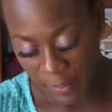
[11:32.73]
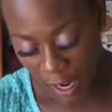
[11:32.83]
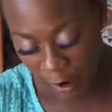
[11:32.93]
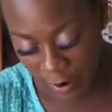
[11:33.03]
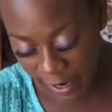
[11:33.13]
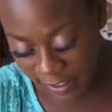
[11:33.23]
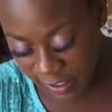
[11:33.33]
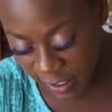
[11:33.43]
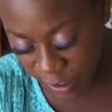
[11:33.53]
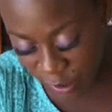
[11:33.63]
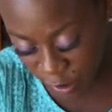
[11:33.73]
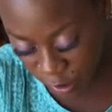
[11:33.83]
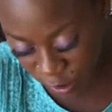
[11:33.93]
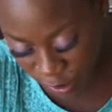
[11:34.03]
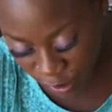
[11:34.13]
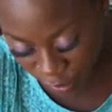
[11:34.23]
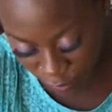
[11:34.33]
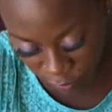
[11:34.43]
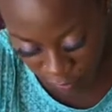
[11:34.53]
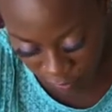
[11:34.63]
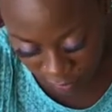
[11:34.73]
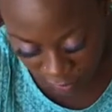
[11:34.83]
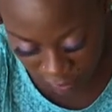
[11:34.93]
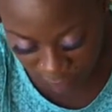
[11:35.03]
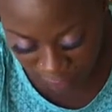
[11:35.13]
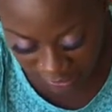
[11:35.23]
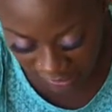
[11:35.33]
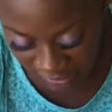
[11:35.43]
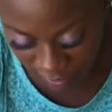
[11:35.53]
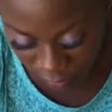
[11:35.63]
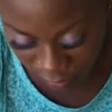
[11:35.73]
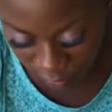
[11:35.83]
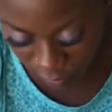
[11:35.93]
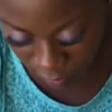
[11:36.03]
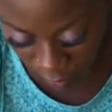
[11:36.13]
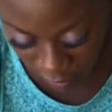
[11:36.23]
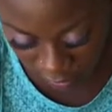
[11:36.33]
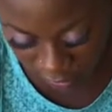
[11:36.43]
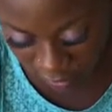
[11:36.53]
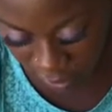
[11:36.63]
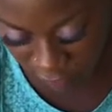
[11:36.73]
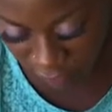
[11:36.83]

all right so you're gonna put a little glue on each of